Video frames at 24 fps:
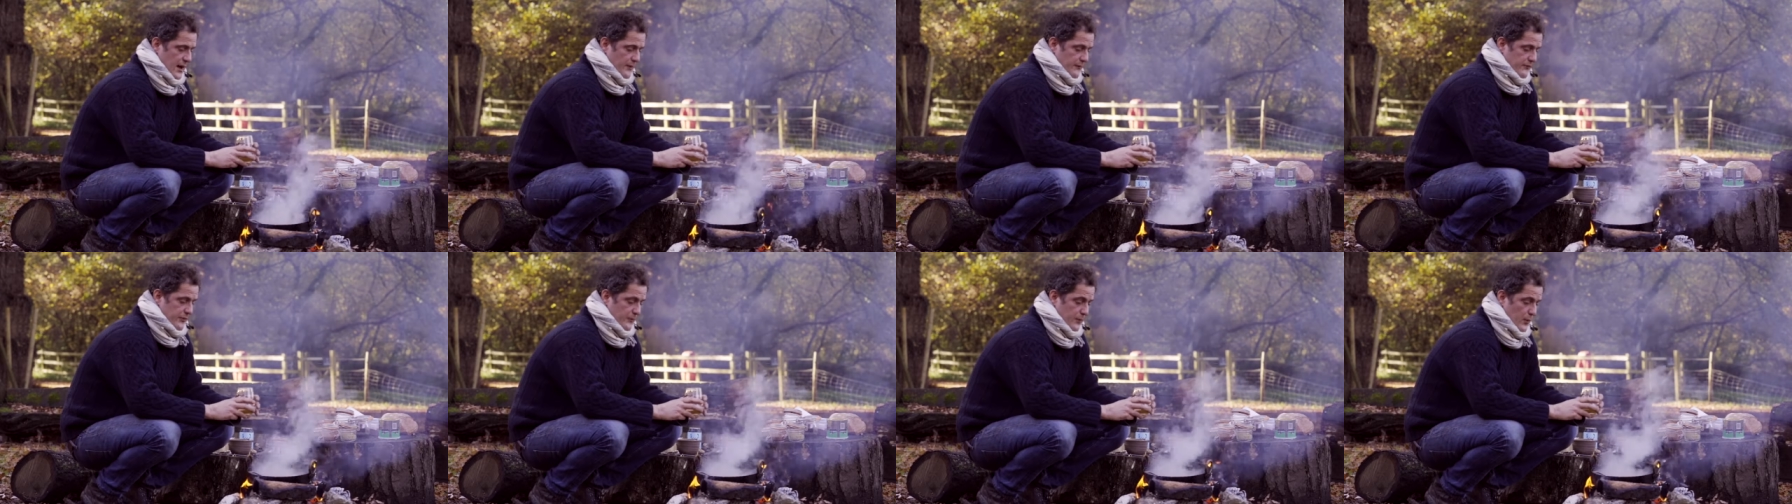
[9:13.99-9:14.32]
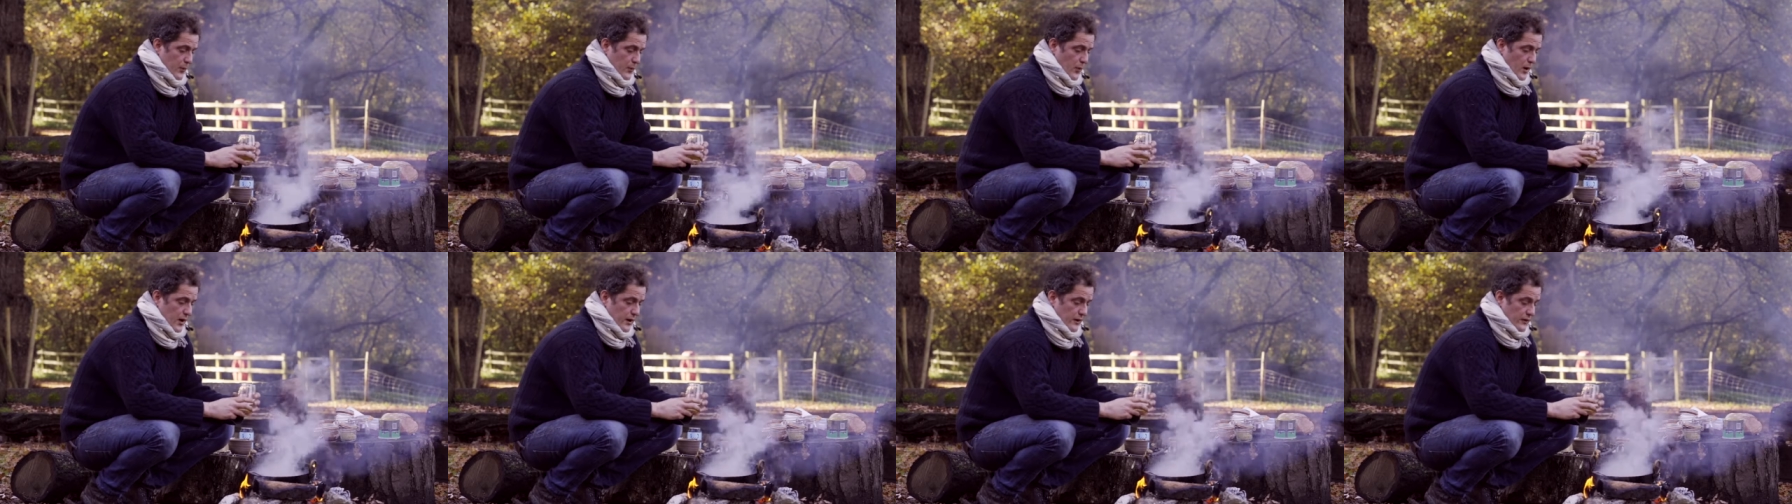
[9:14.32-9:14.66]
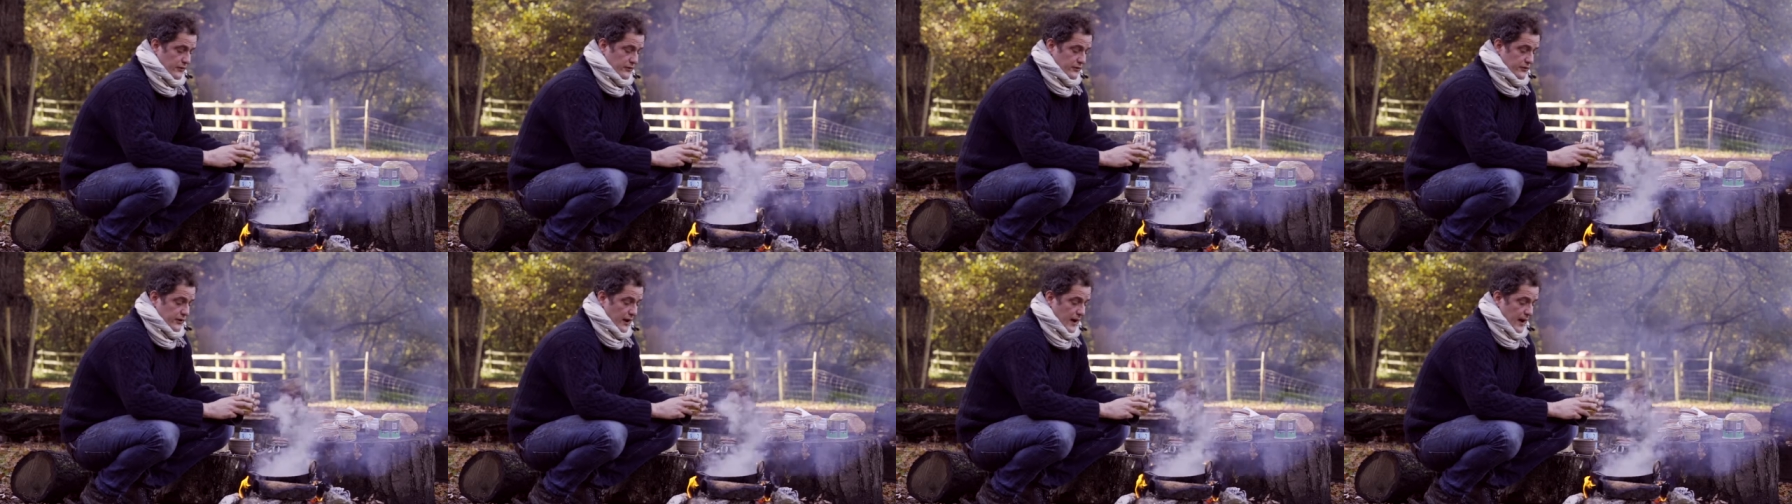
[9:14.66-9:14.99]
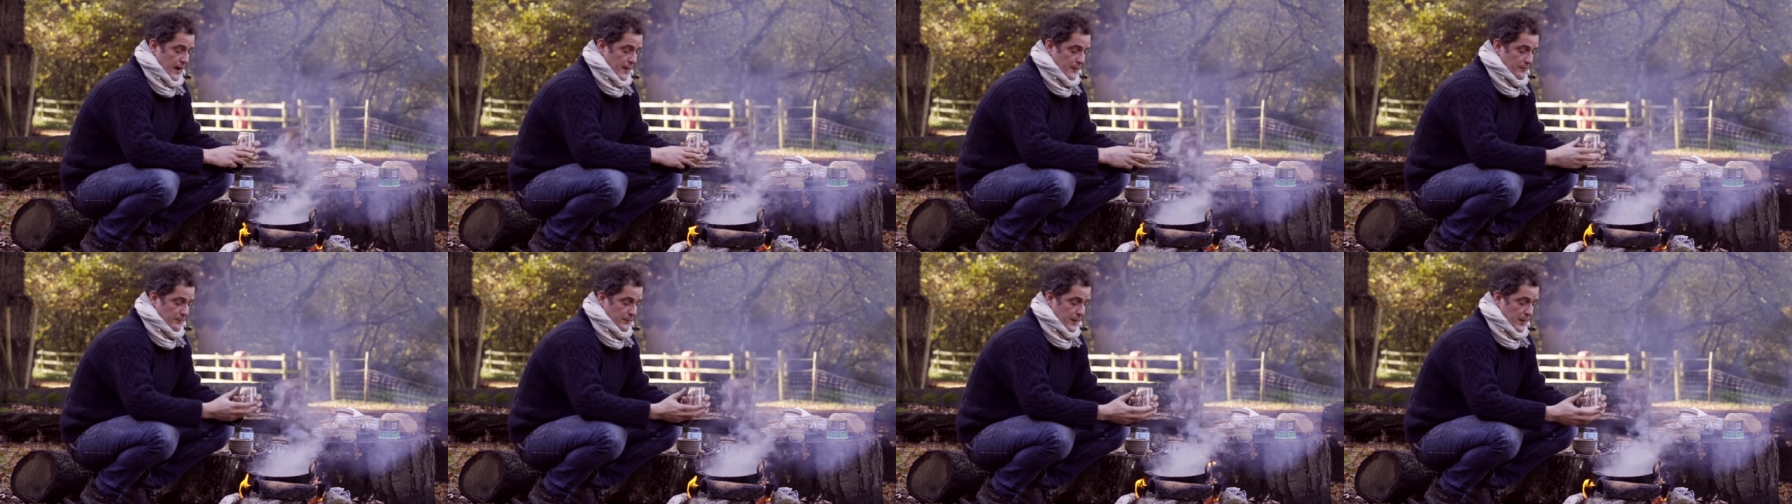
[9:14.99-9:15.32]
from the Wild
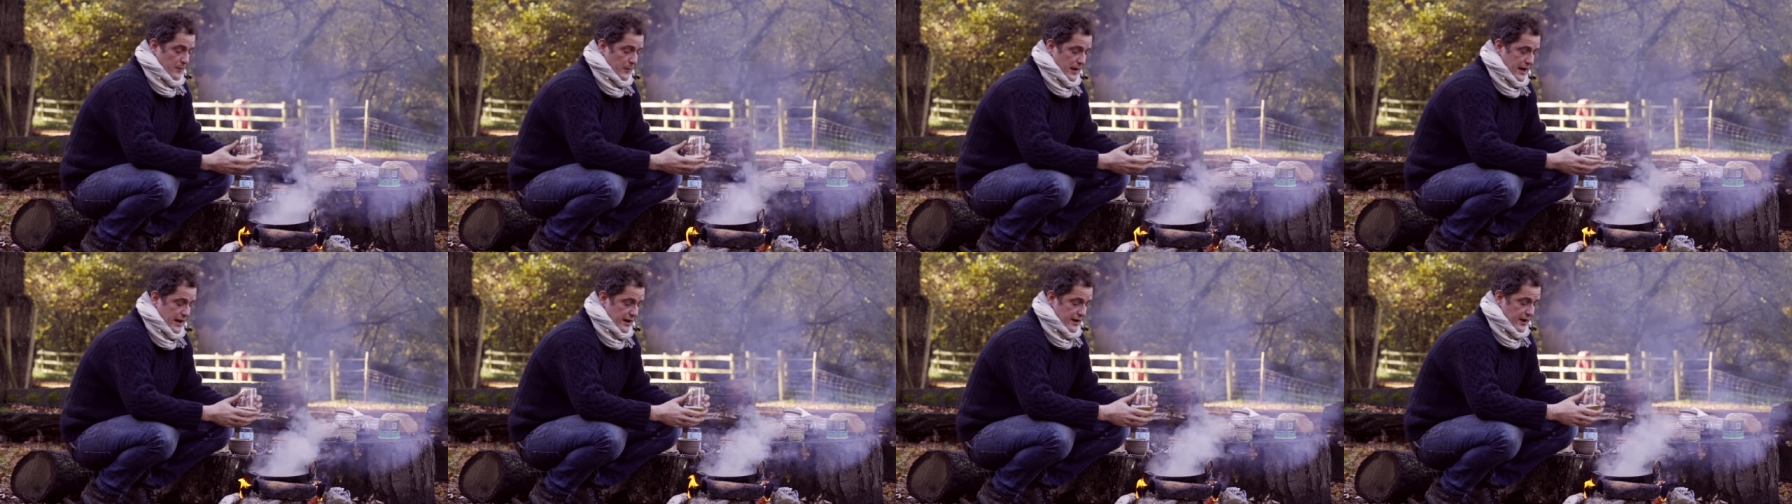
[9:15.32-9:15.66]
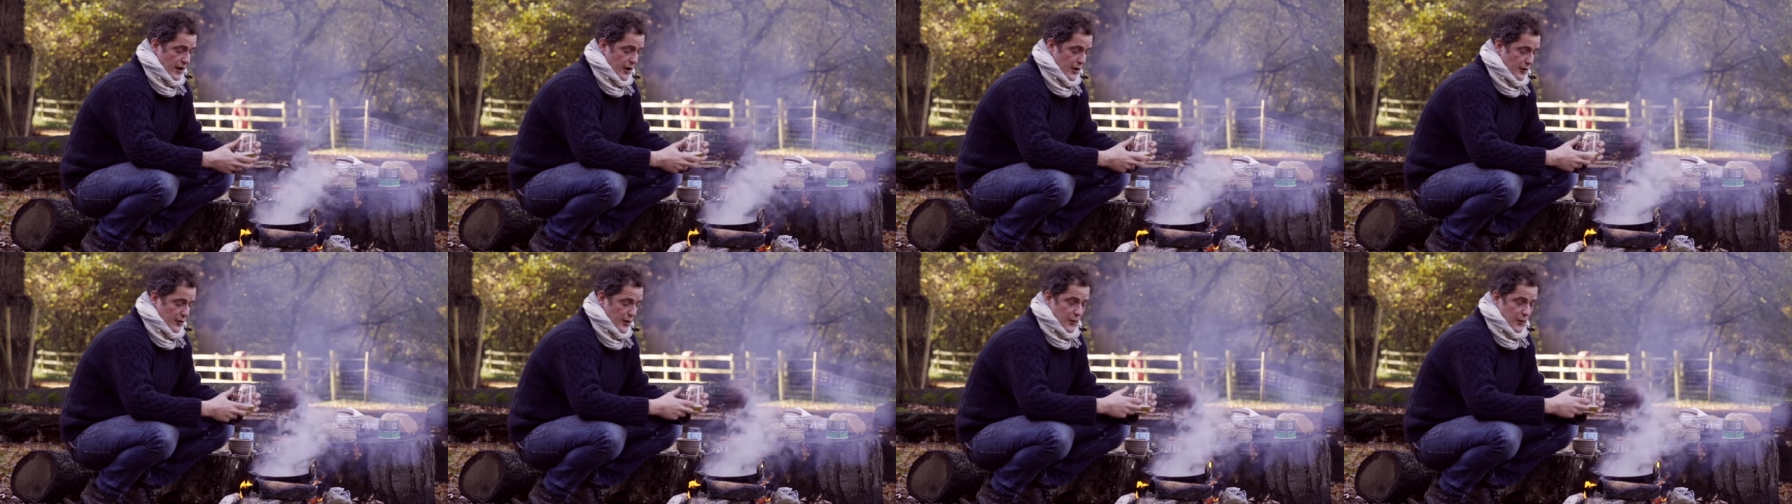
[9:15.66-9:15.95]
Beer Co,